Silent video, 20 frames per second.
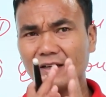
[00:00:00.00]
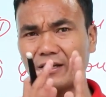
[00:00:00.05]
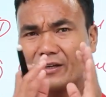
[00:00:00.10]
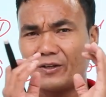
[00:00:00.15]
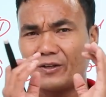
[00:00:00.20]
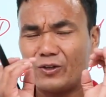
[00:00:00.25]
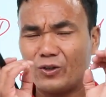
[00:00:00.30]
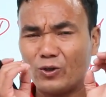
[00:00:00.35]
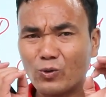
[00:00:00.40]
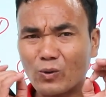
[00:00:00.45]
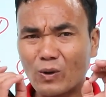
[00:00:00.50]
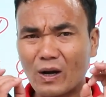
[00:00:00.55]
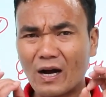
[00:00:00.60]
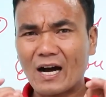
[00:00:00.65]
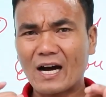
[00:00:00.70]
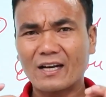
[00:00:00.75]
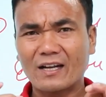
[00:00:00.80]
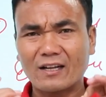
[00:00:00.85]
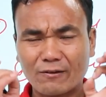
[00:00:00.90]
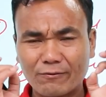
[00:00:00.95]
you
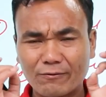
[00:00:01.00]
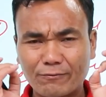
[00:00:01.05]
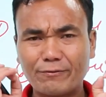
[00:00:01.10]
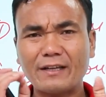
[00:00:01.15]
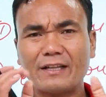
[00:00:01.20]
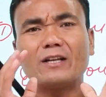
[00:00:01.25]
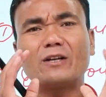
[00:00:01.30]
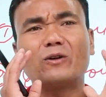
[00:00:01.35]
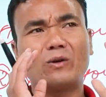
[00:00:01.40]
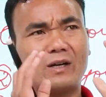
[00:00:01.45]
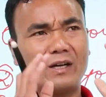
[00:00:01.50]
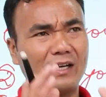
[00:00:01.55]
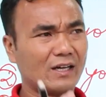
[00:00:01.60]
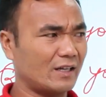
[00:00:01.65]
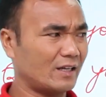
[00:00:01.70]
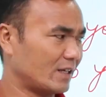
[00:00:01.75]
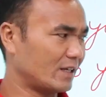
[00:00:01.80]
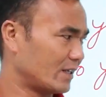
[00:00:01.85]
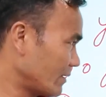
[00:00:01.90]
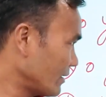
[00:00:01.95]
are a very good
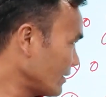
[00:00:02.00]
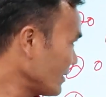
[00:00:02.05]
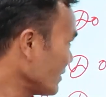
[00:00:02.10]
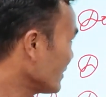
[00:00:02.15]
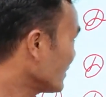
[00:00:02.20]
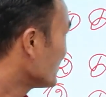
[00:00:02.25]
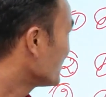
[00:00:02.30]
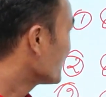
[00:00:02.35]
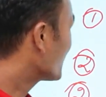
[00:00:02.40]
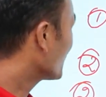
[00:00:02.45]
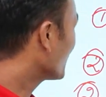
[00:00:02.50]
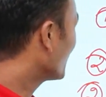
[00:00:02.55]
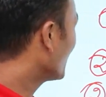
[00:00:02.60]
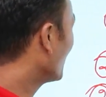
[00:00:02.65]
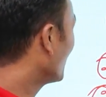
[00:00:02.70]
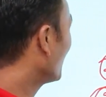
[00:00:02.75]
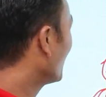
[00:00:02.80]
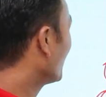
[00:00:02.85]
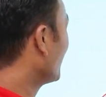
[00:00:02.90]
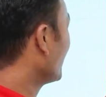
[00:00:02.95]
learner.
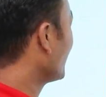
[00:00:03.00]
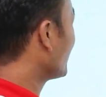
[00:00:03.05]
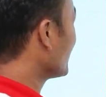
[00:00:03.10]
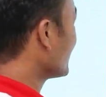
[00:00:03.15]
So this is